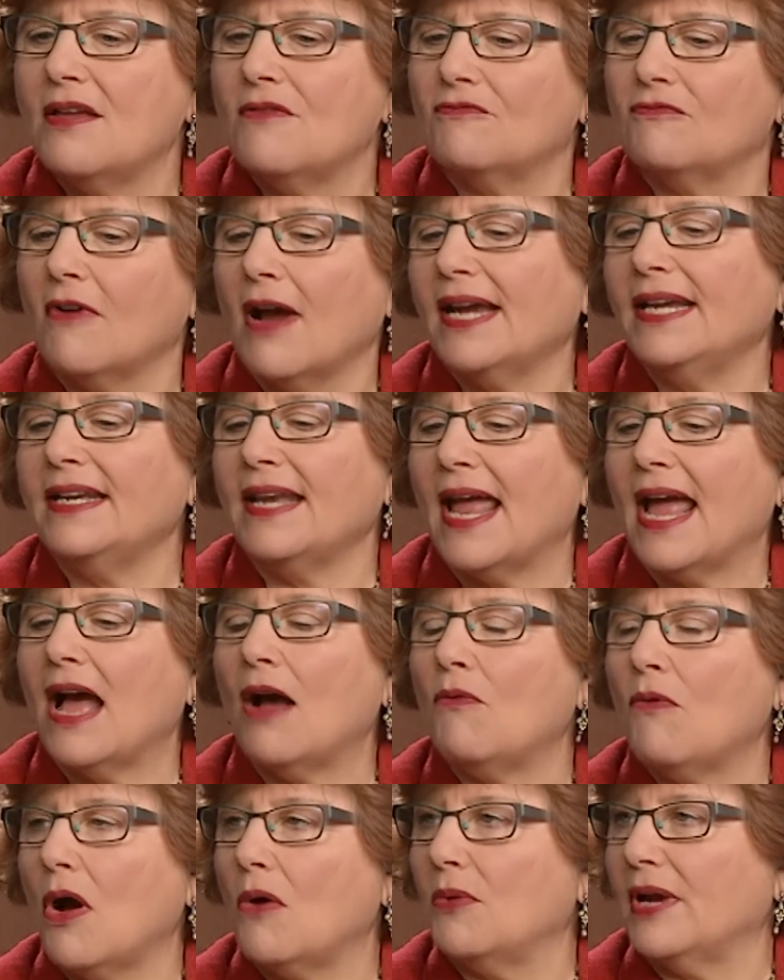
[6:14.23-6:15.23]
Right now,
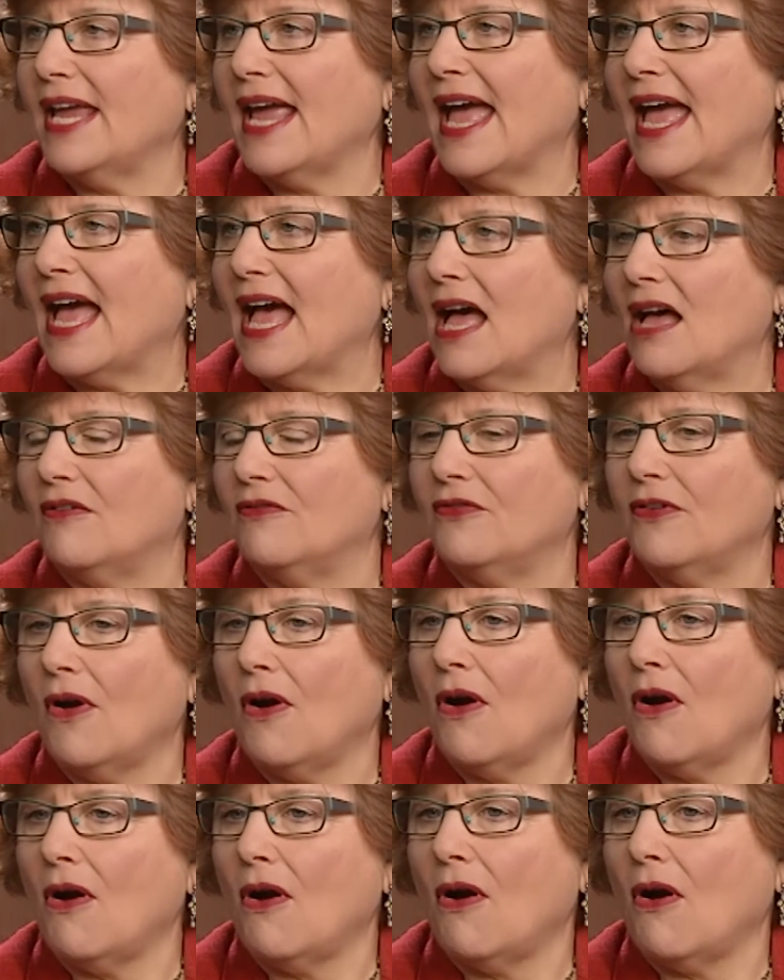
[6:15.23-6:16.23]
what we have
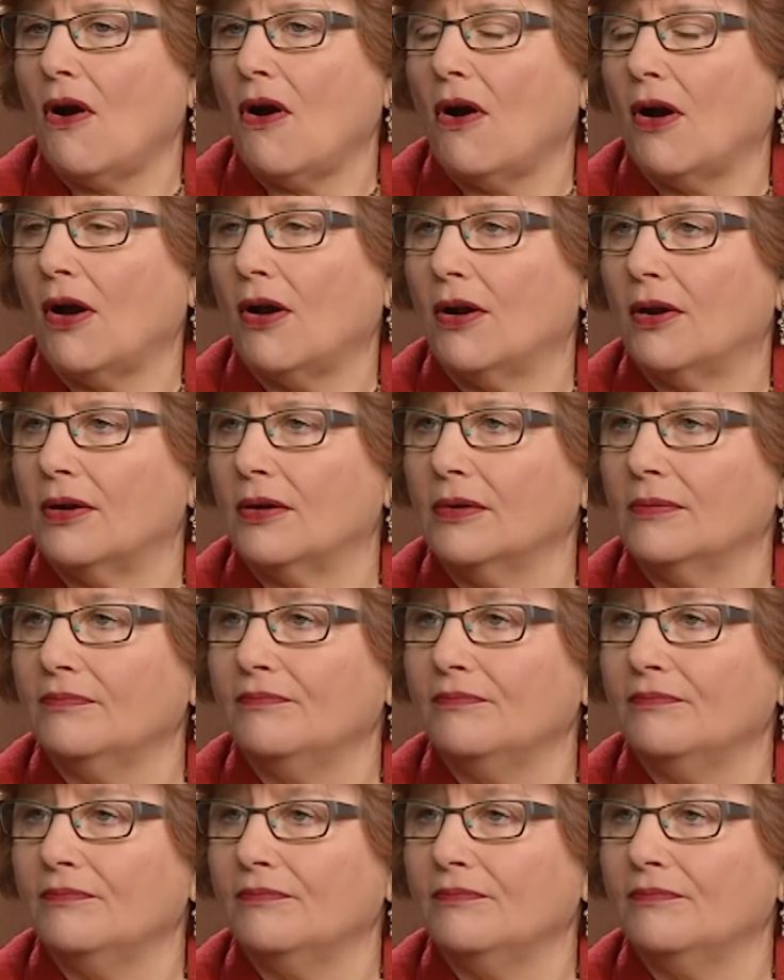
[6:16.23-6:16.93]
are